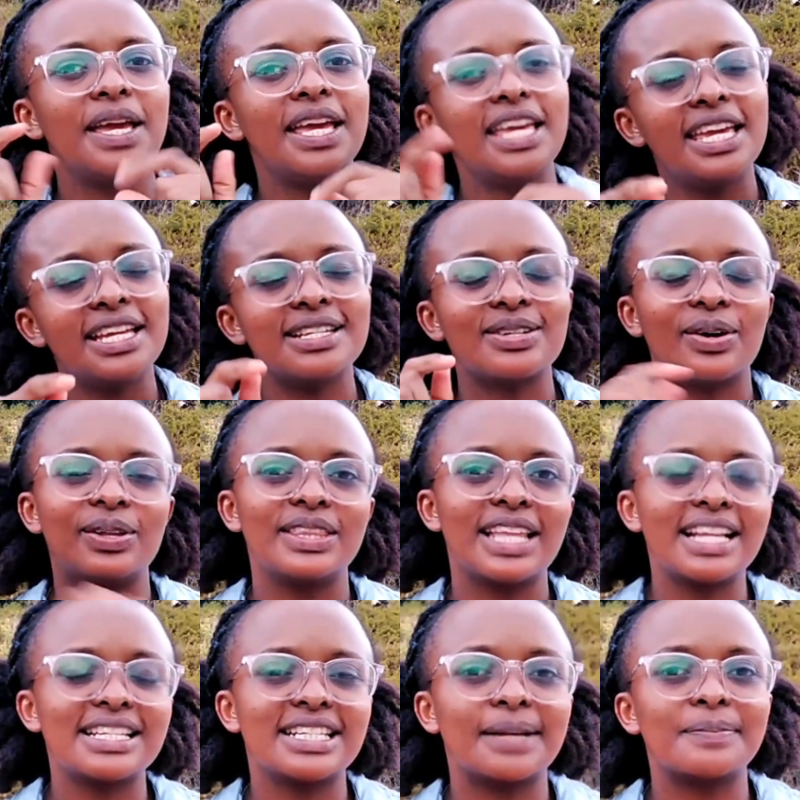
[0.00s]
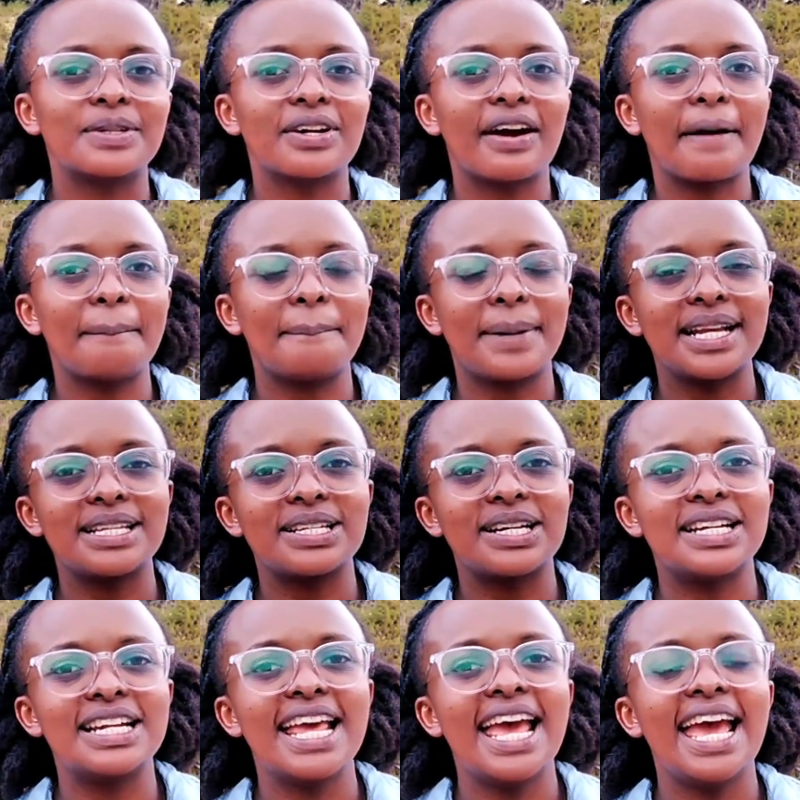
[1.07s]
Hit on that subscribe
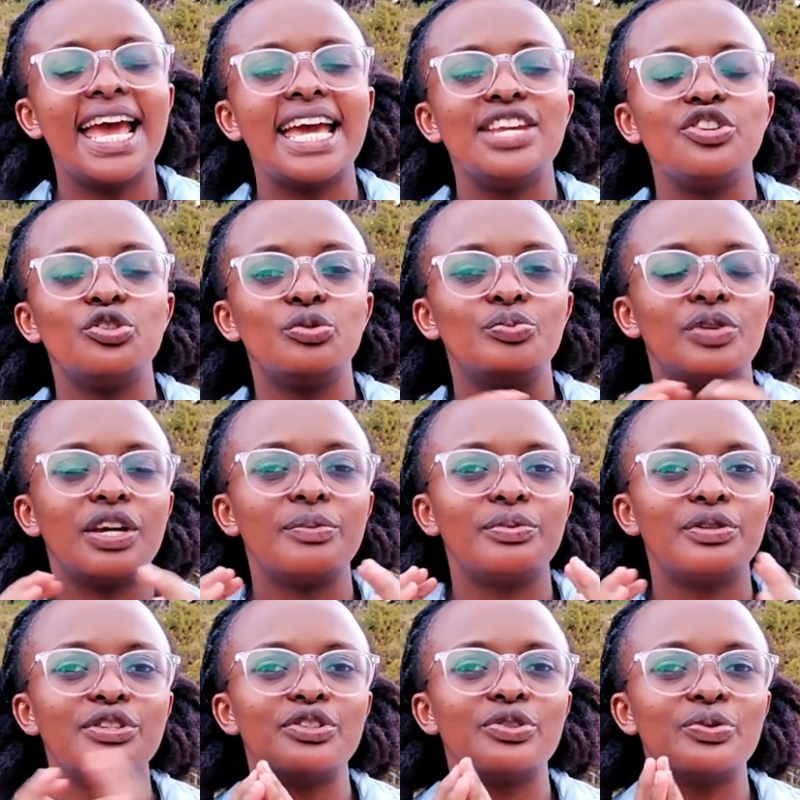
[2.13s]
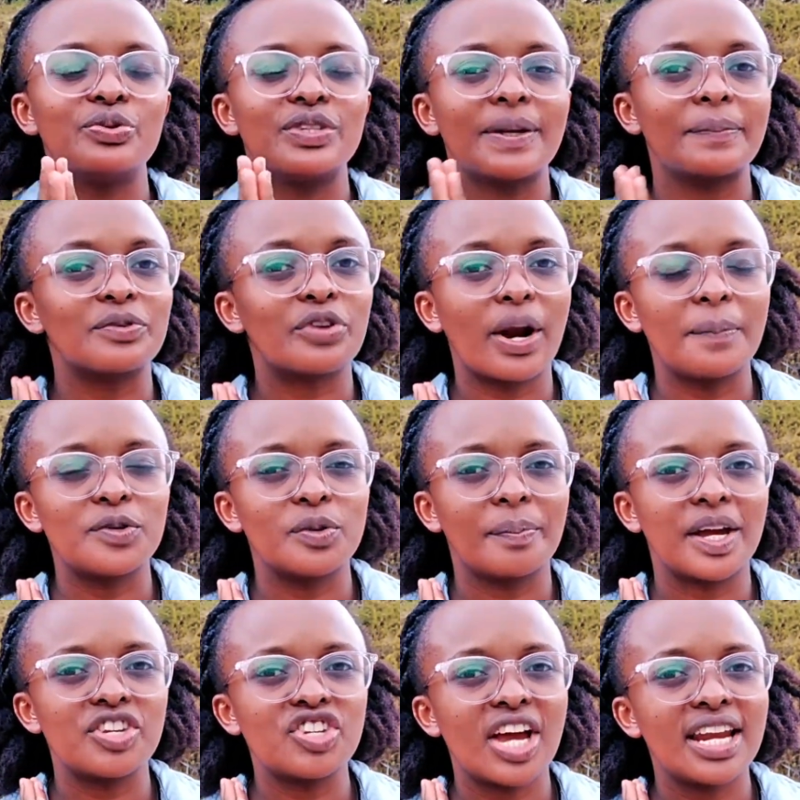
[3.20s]
button, and you'll be able to subscribe to my
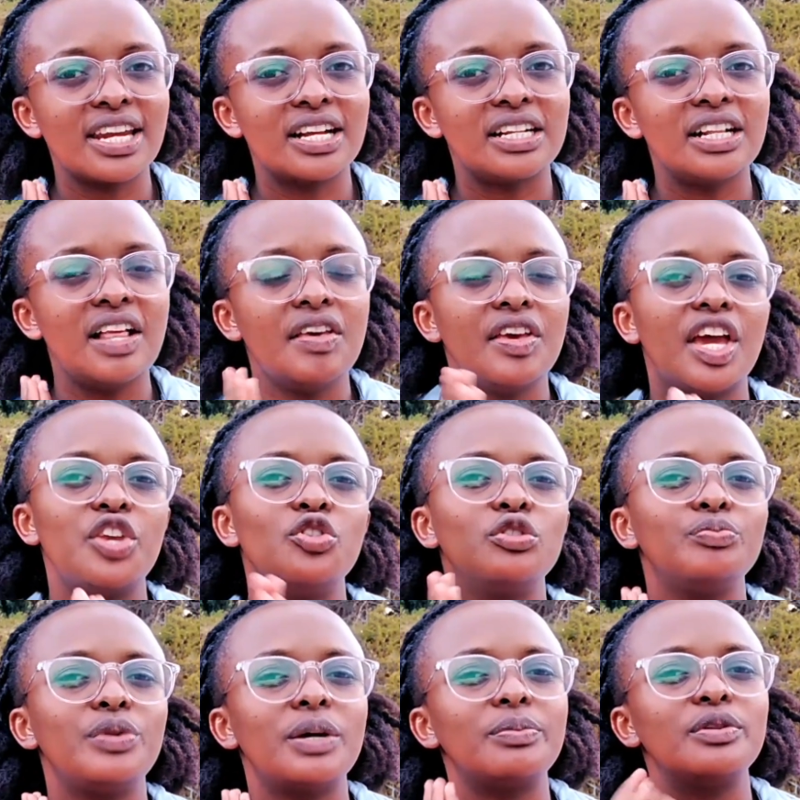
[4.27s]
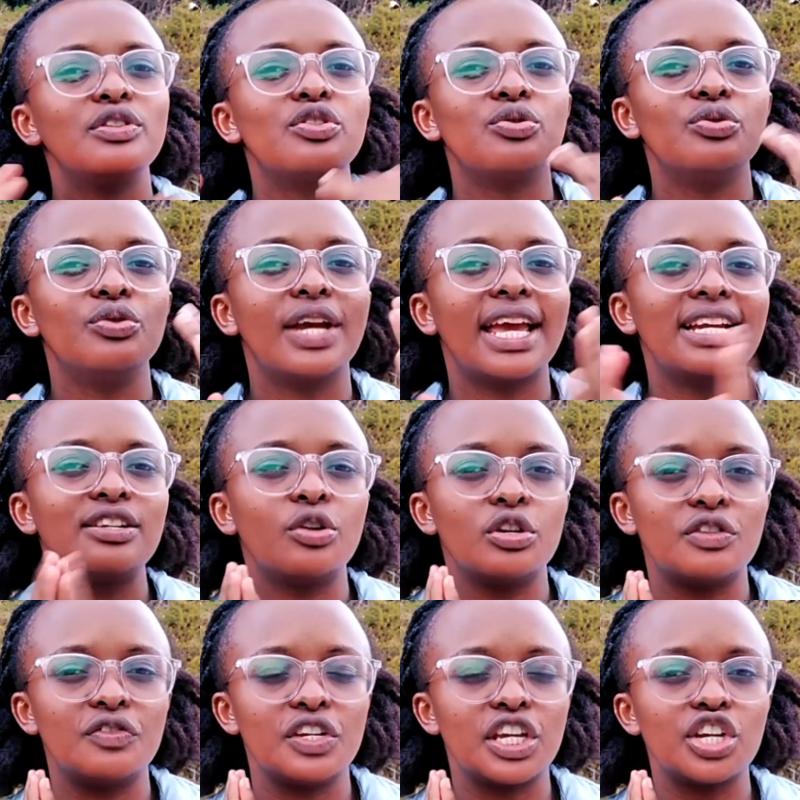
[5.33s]
channel, and you'll be able to get
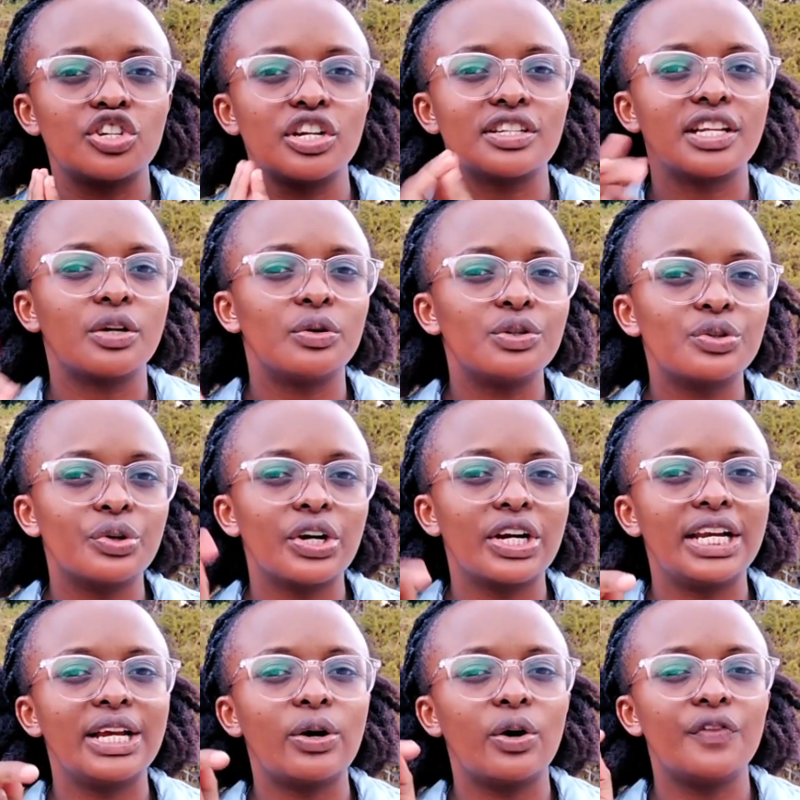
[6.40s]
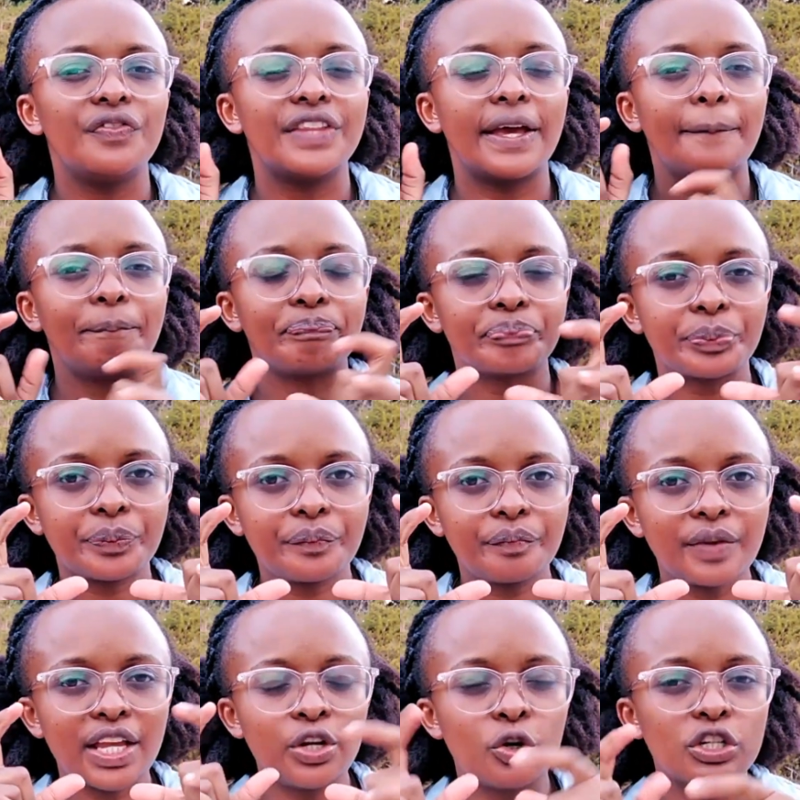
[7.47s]
notifications and also click on the
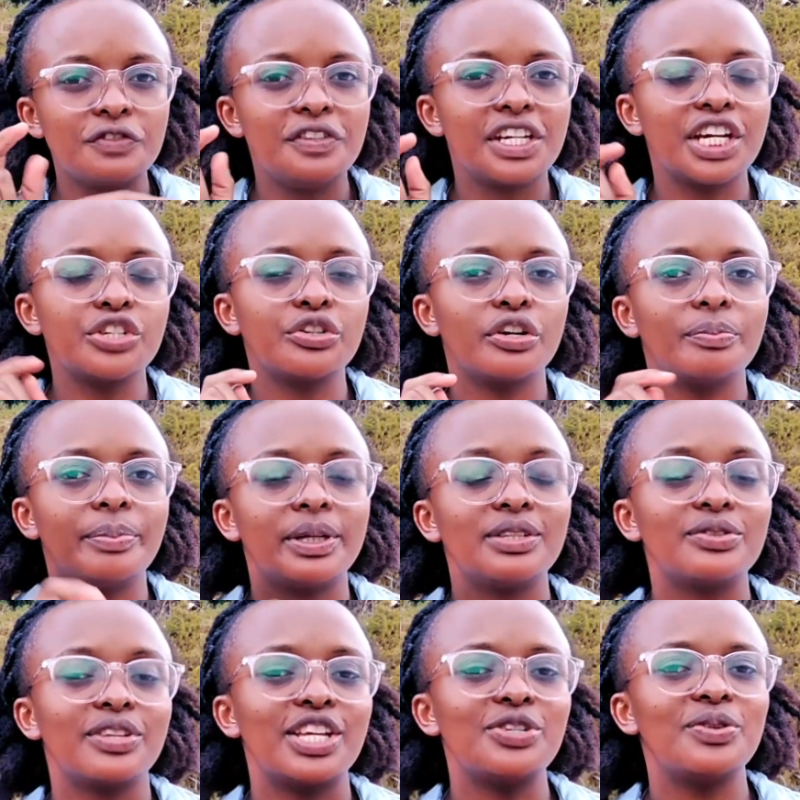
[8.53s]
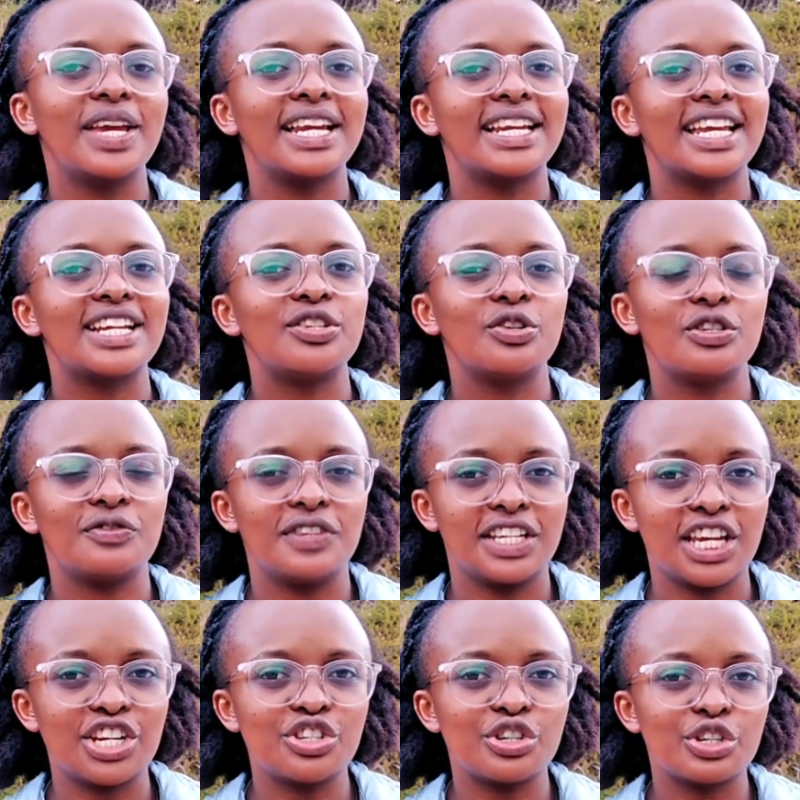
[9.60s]
notification bell so that you can get
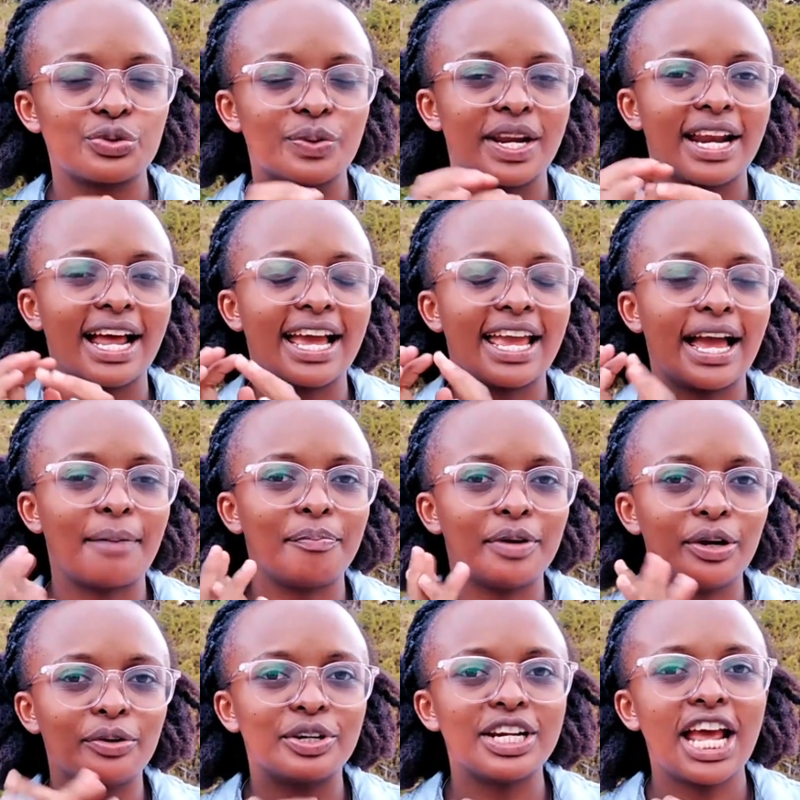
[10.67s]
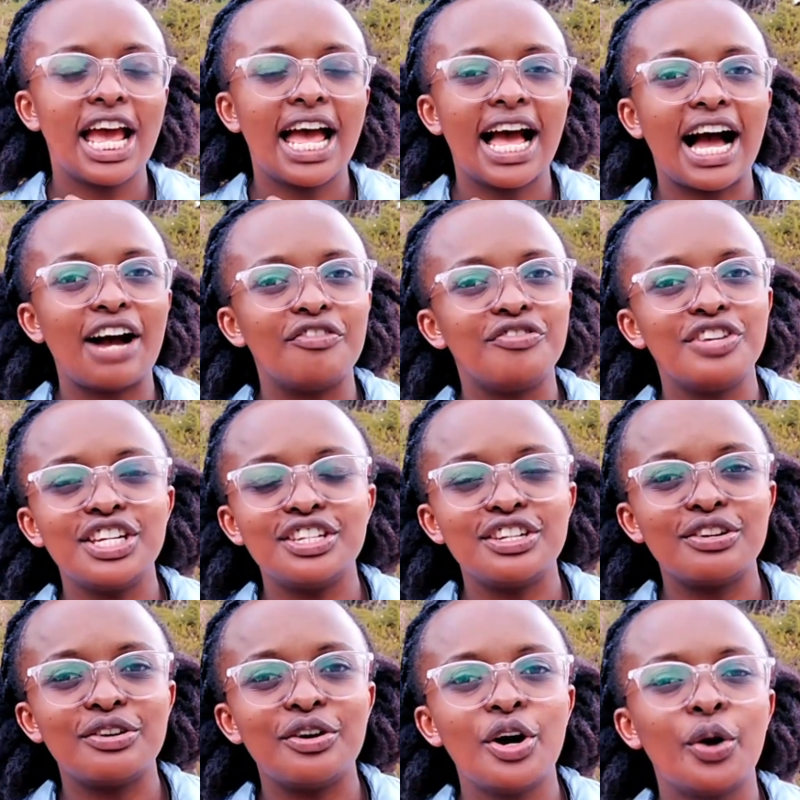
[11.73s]
notifications when I upload a
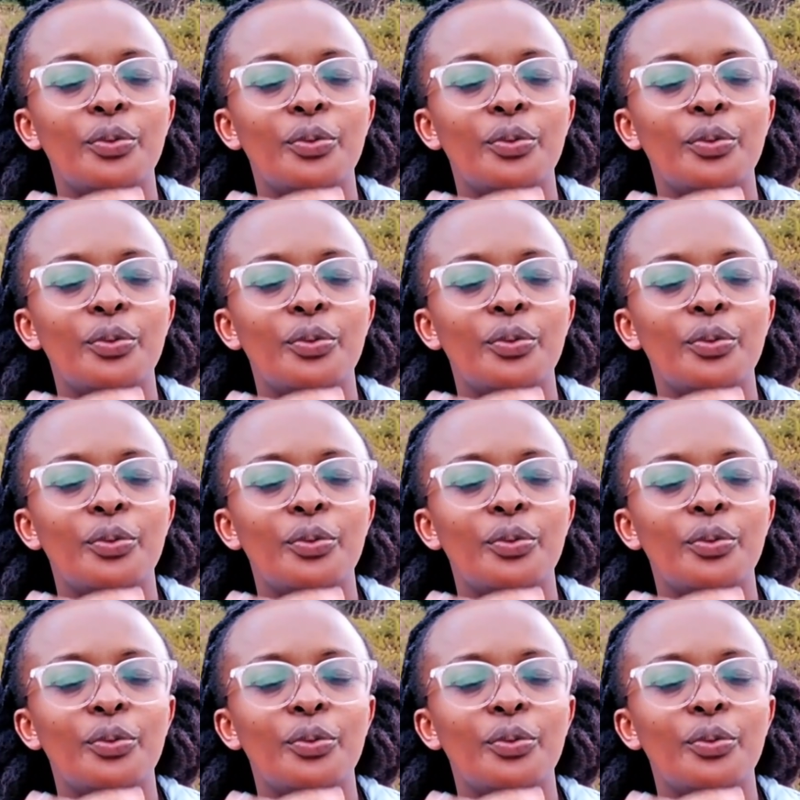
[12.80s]
video.